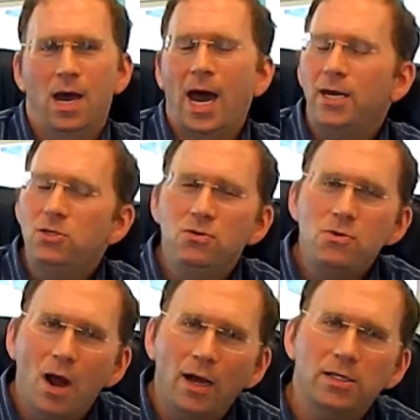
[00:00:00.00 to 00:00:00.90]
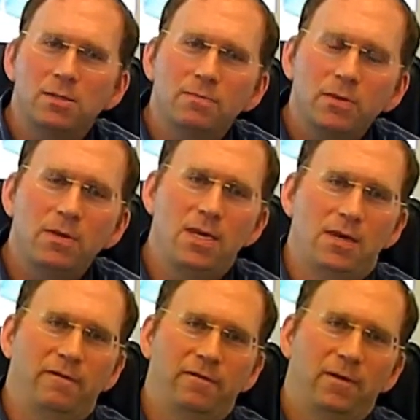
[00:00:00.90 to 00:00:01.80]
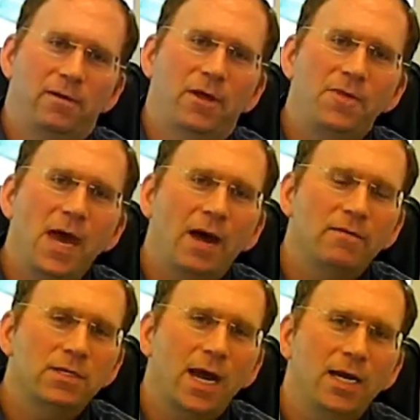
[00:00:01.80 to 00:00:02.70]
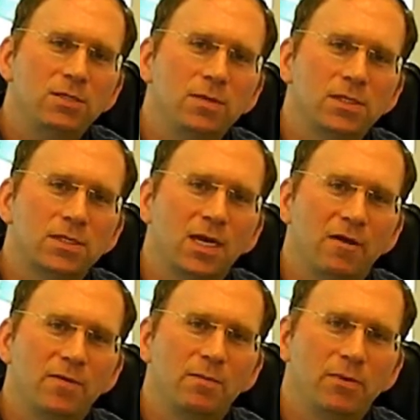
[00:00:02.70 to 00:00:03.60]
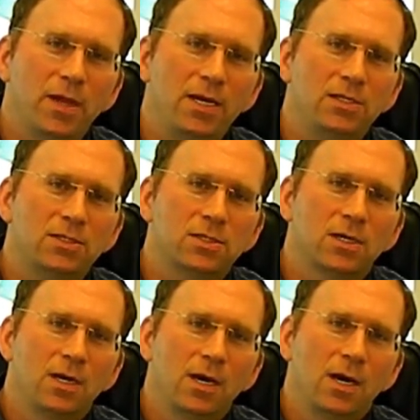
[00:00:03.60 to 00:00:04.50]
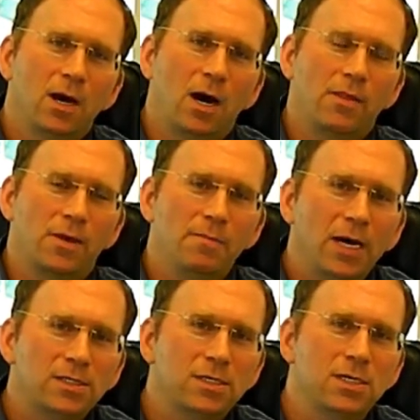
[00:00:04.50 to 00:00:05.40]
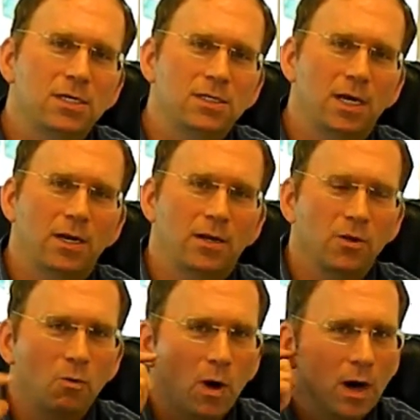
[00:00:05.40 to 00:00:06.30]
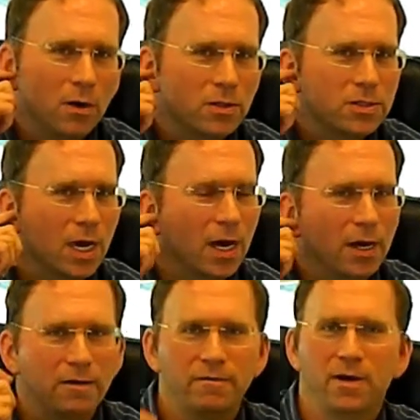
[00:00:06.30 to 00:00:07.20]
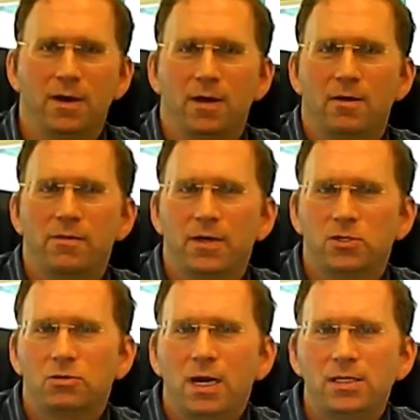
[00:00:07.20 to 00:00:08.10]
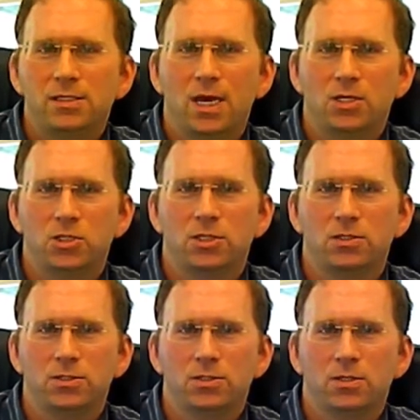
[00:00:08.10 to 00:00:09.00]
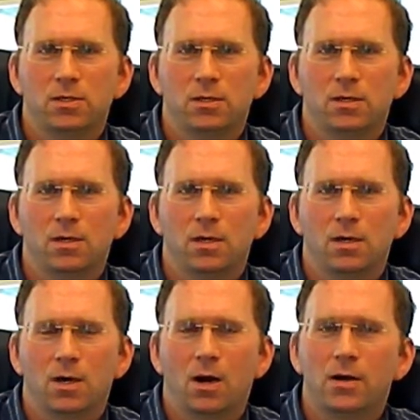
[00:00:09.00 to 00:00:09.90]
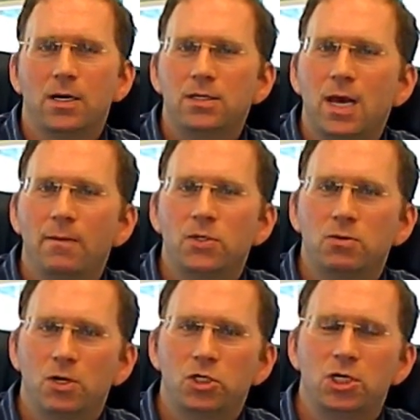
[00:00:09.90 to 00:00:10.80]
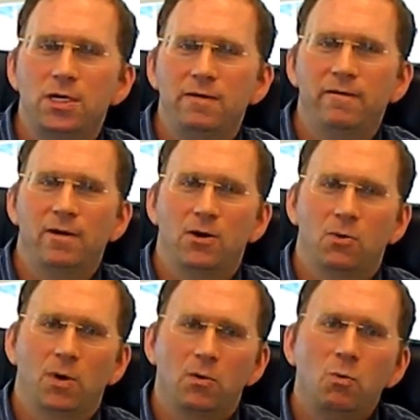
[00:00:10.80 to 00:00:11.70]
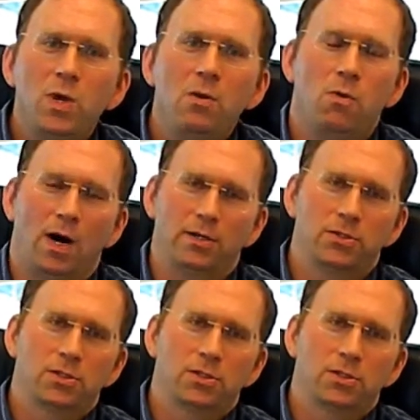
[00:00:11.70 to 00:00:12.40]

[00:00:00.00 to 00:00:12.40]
I do not believe that the advertisements that have been placed on the buses and on the walls of the train stations are an attempt to achieve what we want.